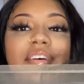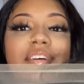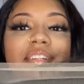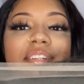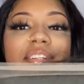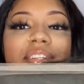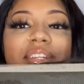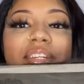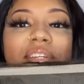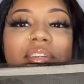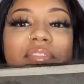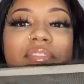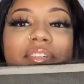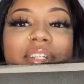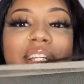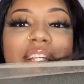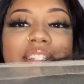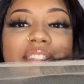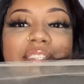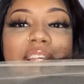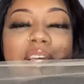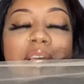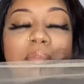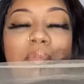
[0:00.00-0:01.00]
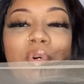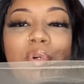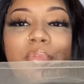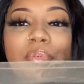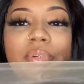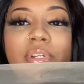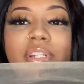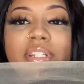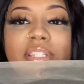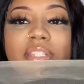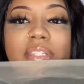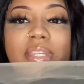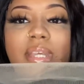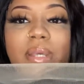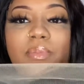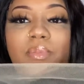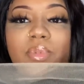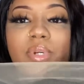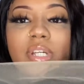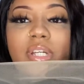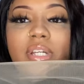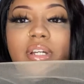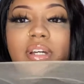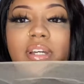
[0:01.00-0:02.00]
Literally, it's like I'm opening the same
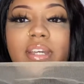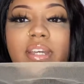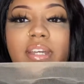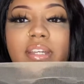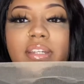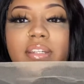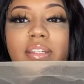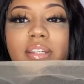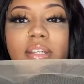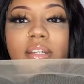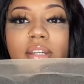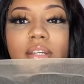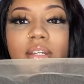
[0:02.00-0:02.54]
wig again.